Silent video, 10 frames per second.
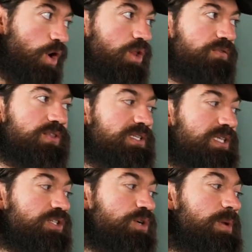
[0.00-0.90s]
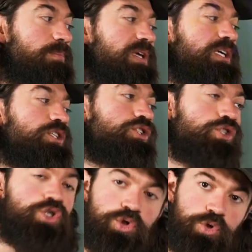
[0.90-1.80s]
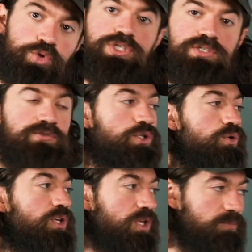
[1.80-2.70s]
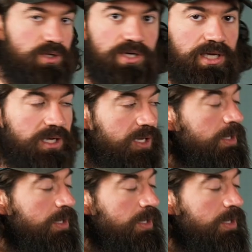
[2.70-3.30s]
All of these things are about being exclusive to the community.